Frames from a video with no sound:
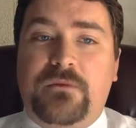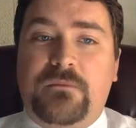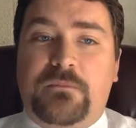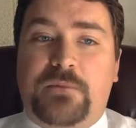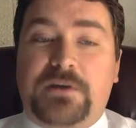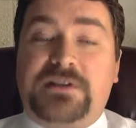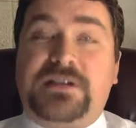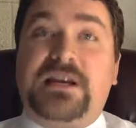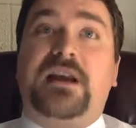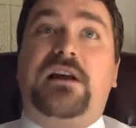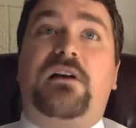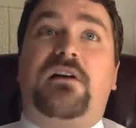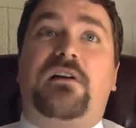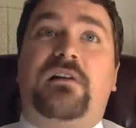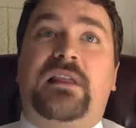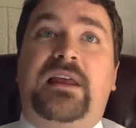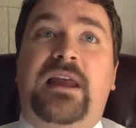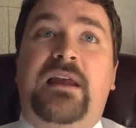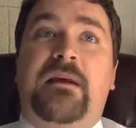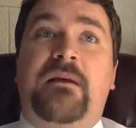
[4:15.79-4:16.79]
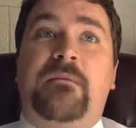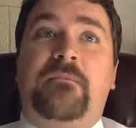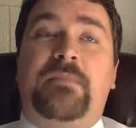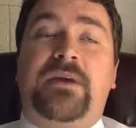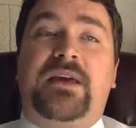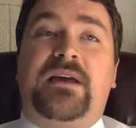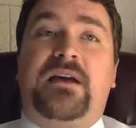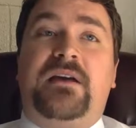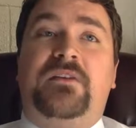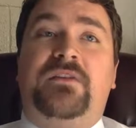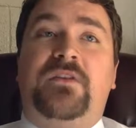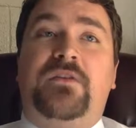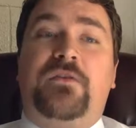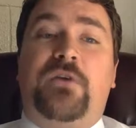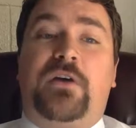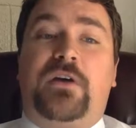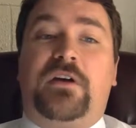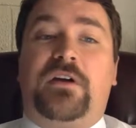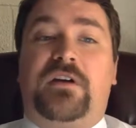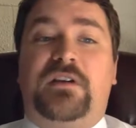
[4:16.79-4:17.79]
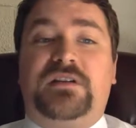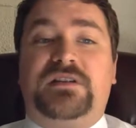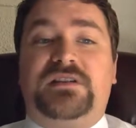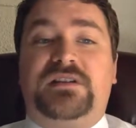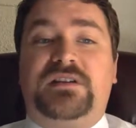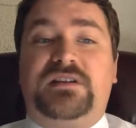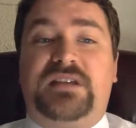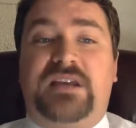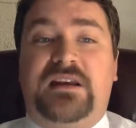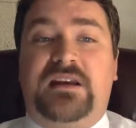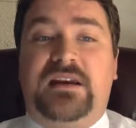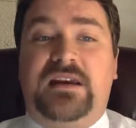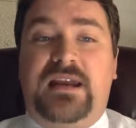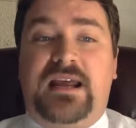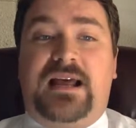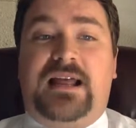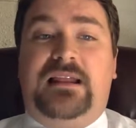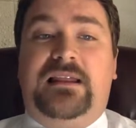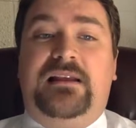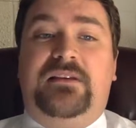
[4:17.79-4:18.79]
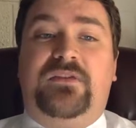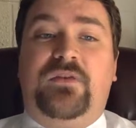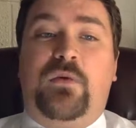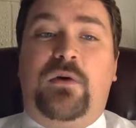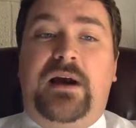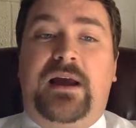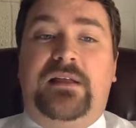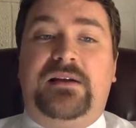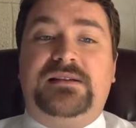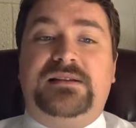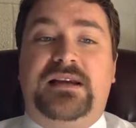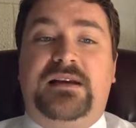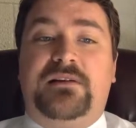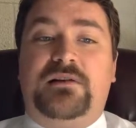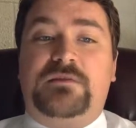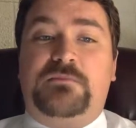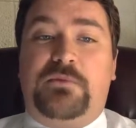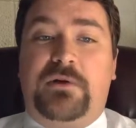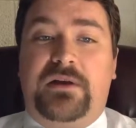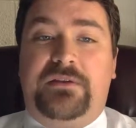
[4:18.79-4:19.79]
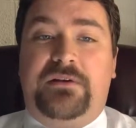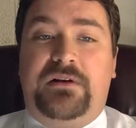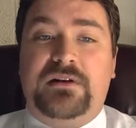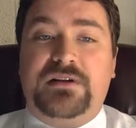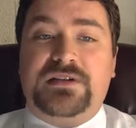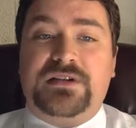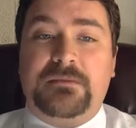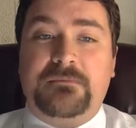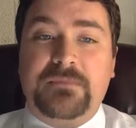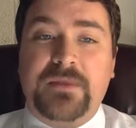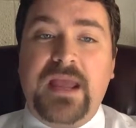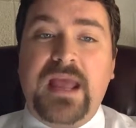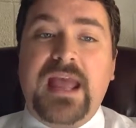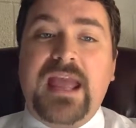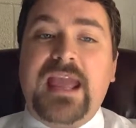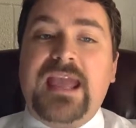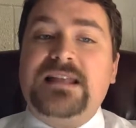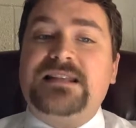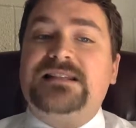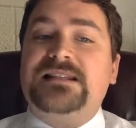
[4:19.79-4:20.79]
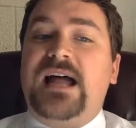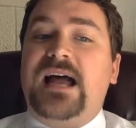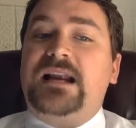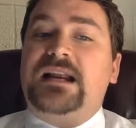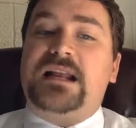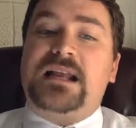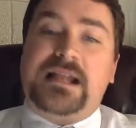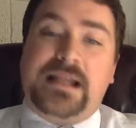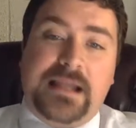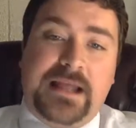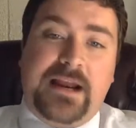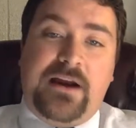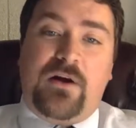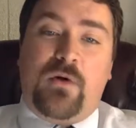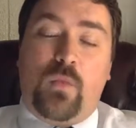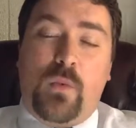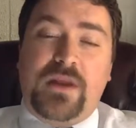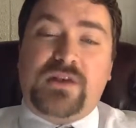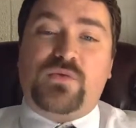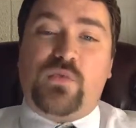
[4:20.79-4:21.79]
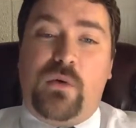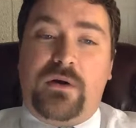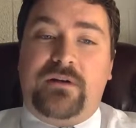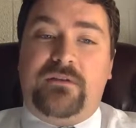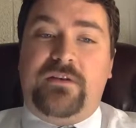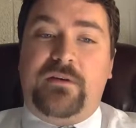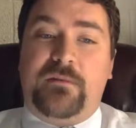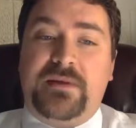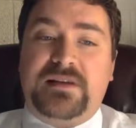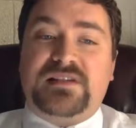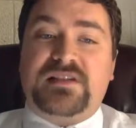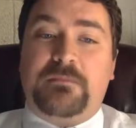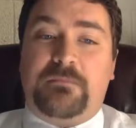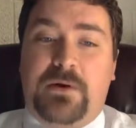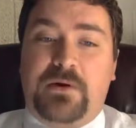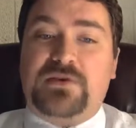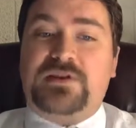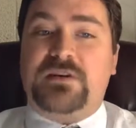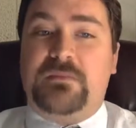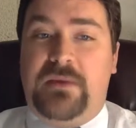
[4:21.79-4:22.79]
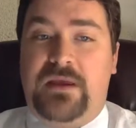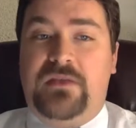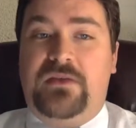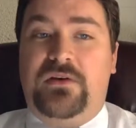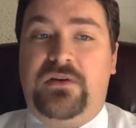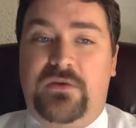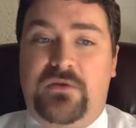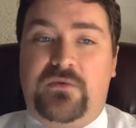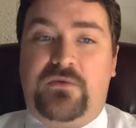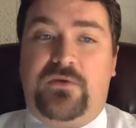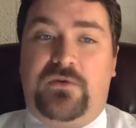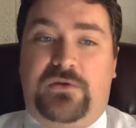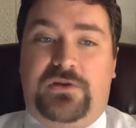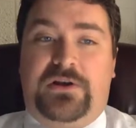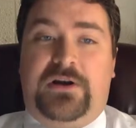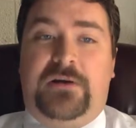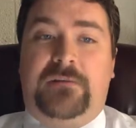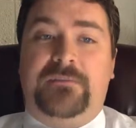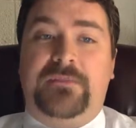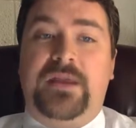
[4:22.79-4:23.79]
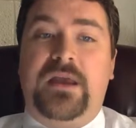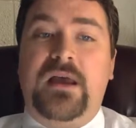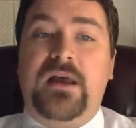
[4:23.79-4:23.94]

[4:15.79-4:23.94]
Particularly because you've got Constantine and Nicholas, who are Alexander's brothers. It's not clear which one of them is supposed to be the new ruler.